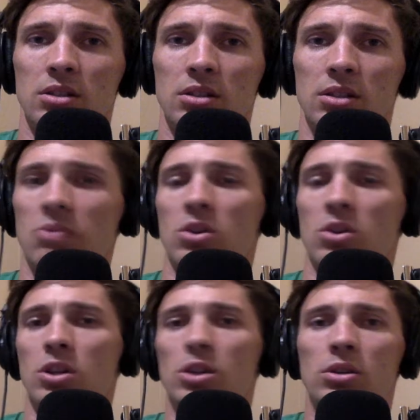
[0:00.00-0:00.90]
They were going to
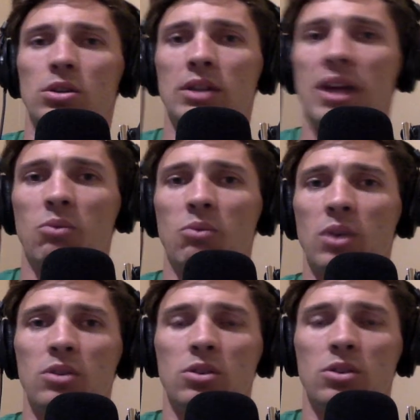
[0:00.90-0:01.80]
learn that
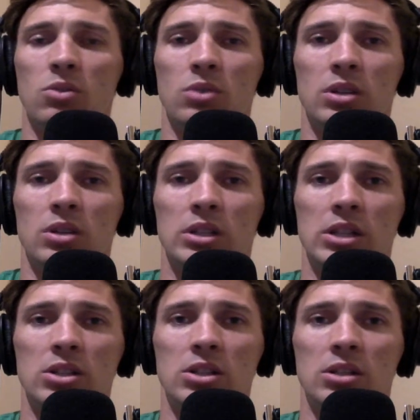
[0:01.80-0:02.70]
whether you were going to teach
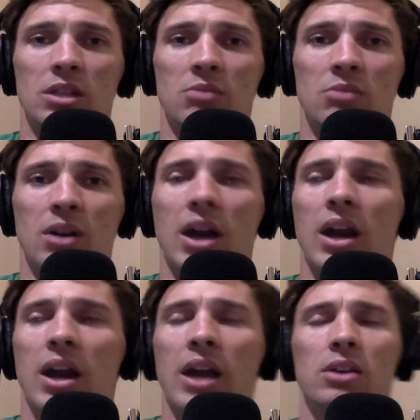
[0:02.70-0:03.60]
it to them or not.
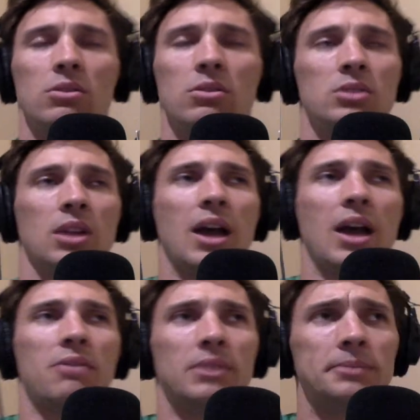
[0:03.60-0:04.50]
I coached an athlete